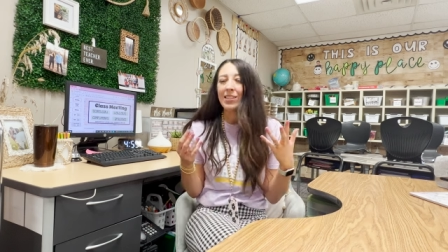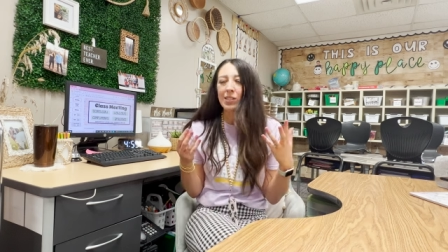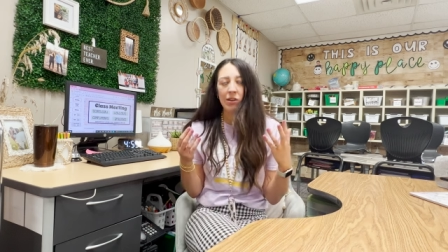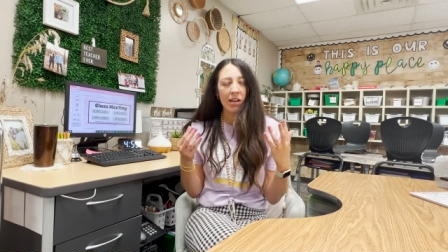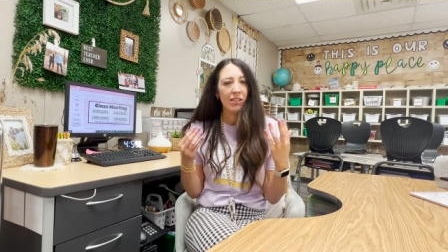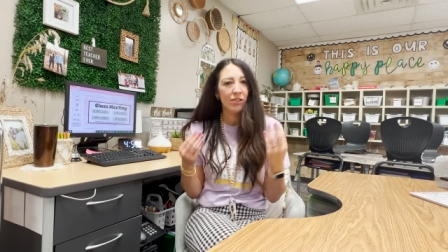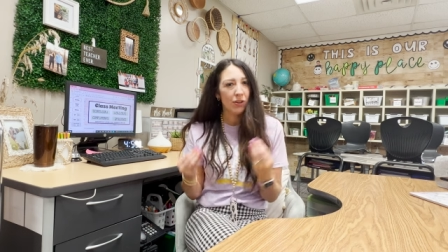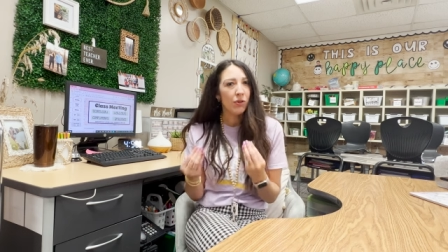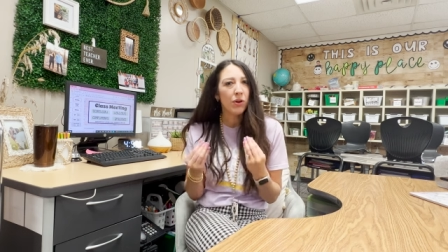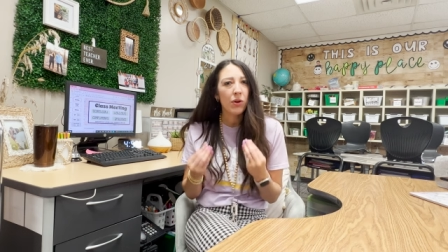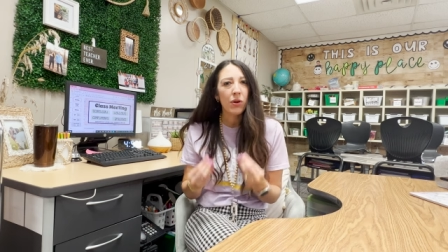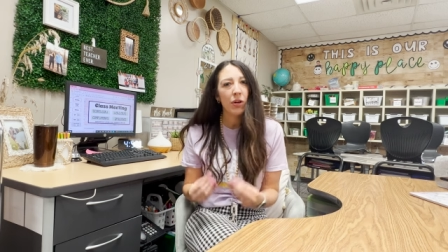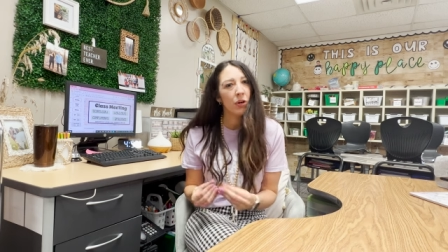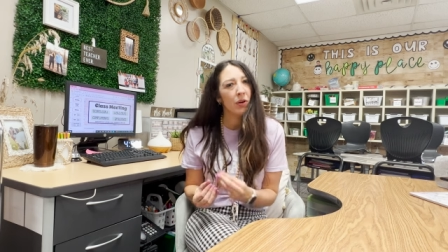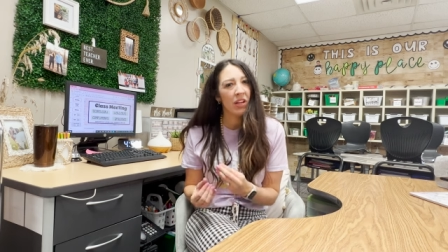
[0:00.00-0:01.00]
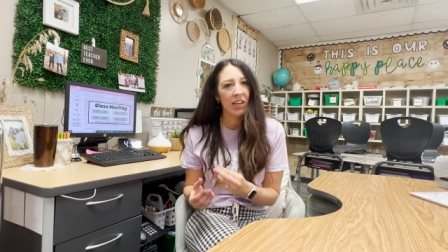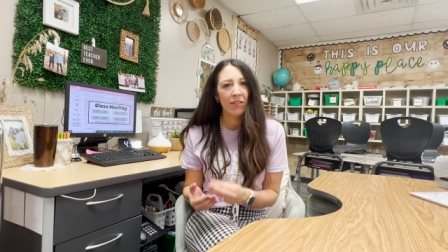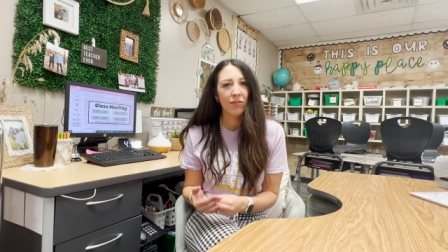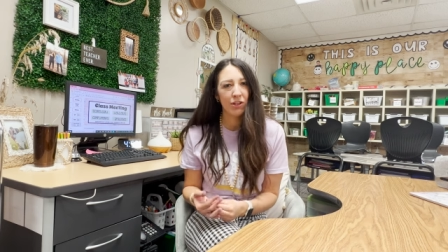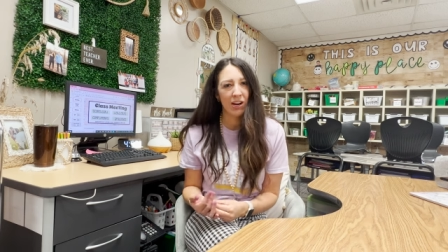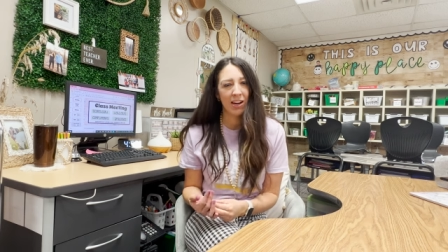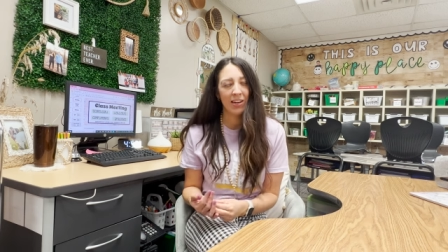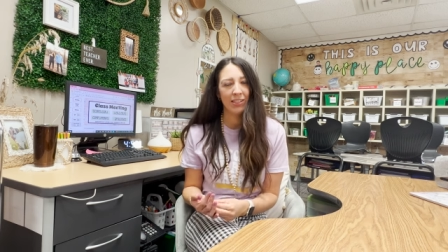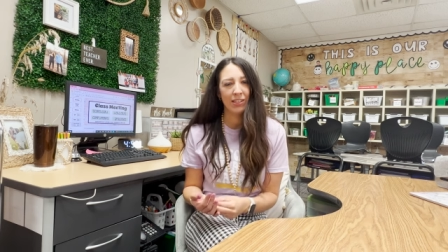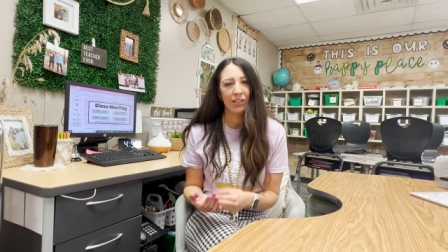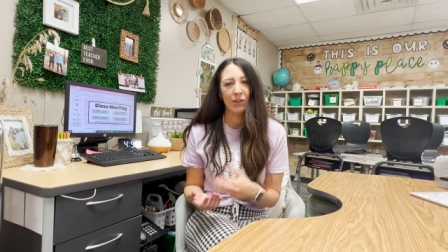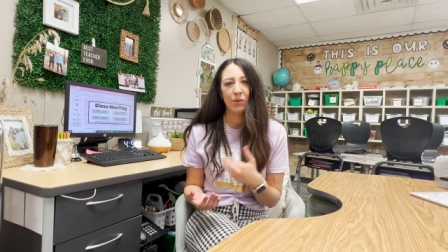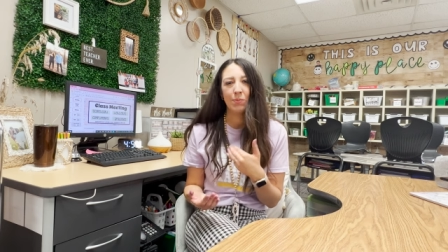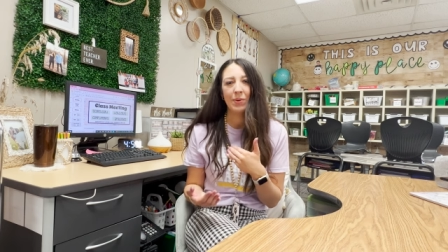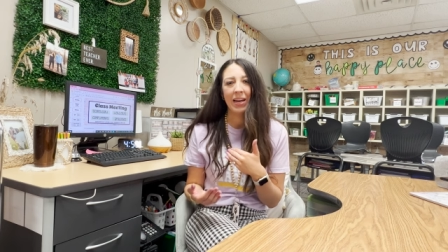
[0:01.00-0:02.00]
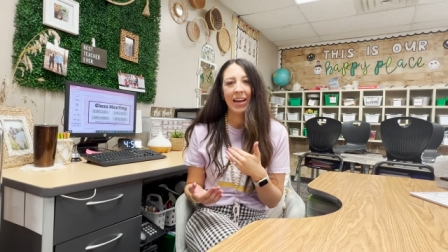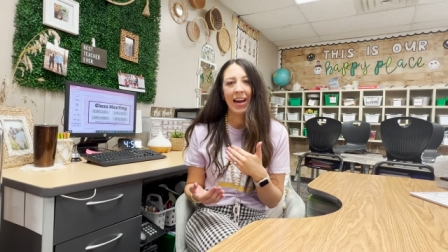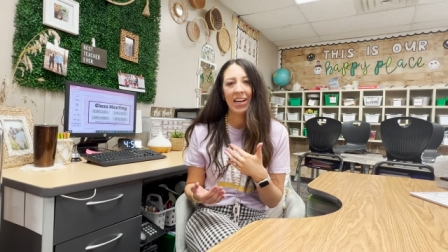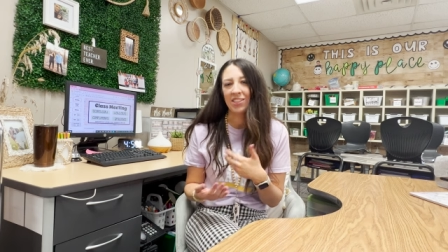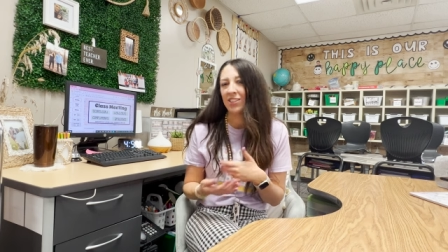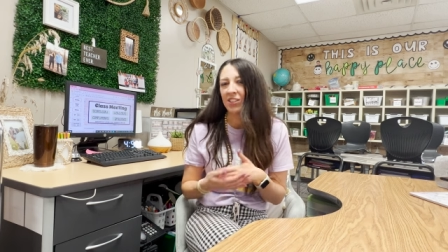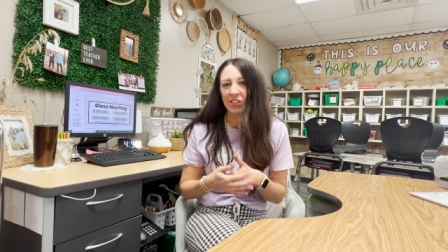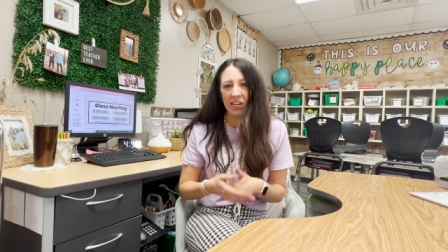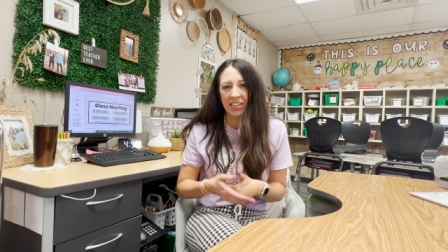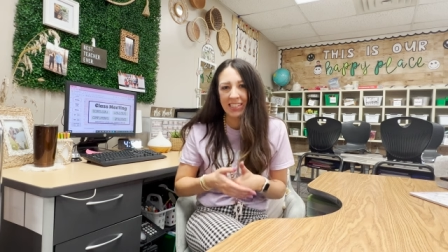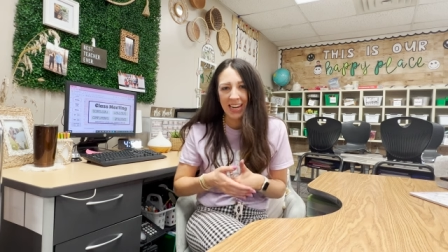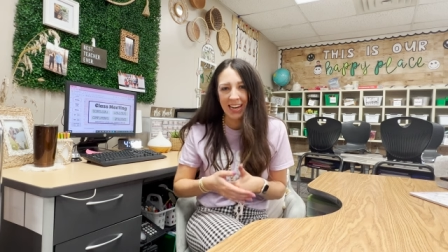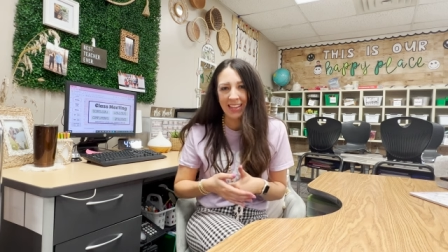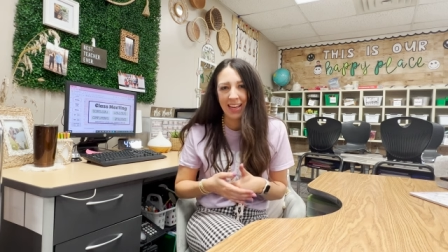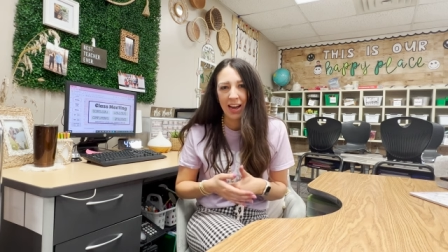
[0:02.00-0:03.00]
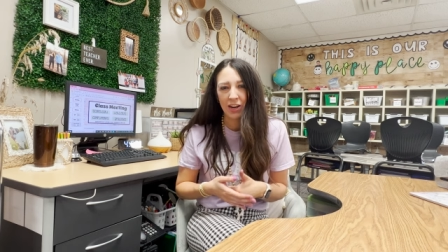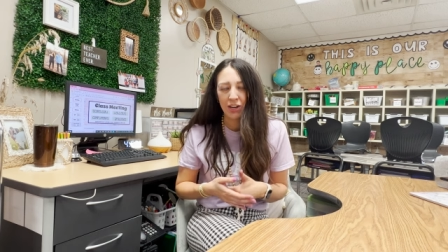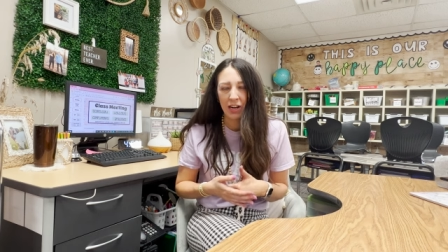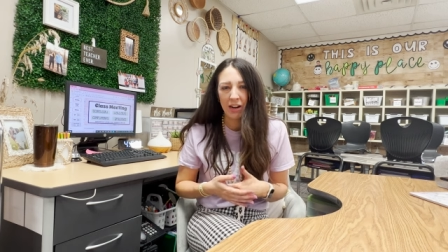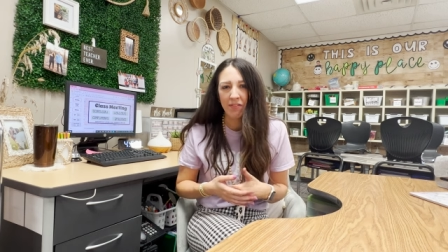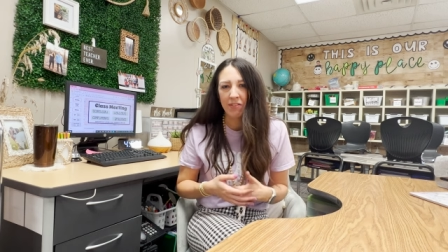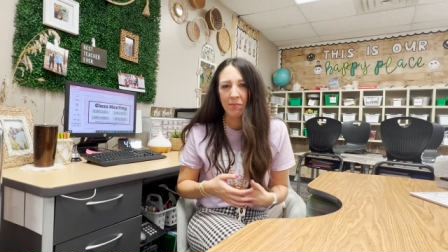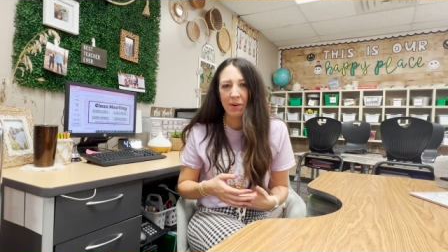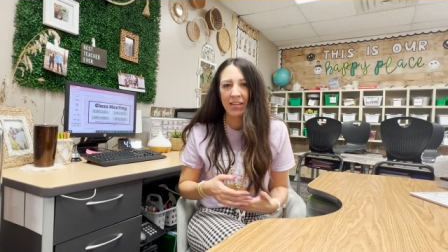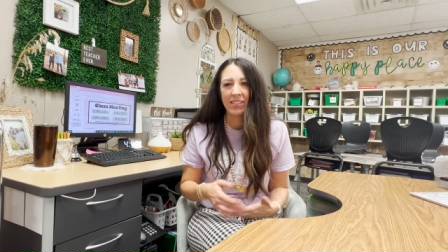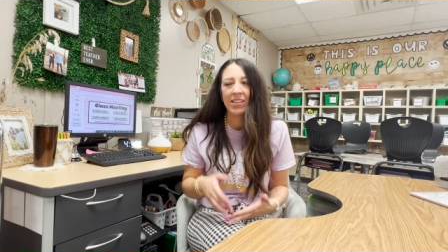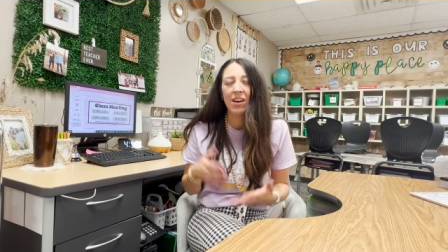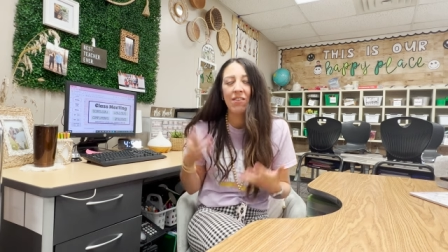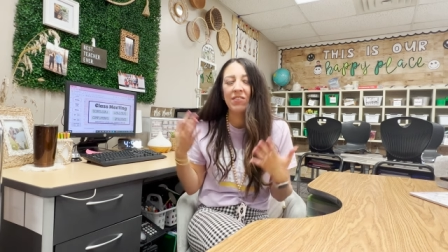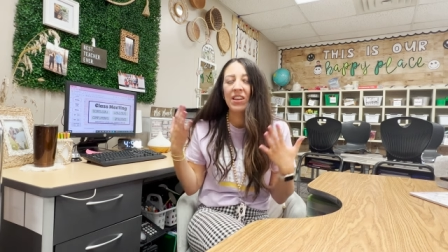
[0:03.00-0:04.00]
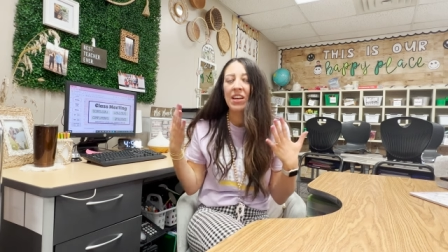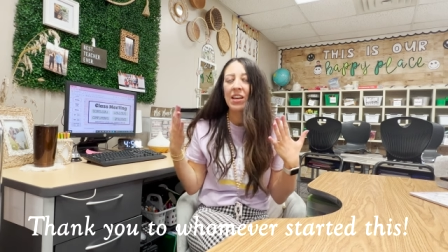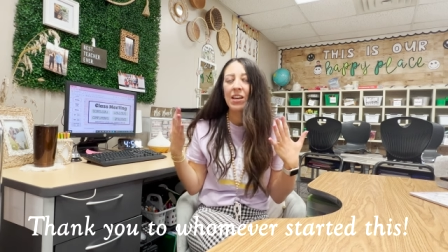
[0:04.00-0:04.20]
So I don't know who to give credit to, but I just couldn't take that credit for myself.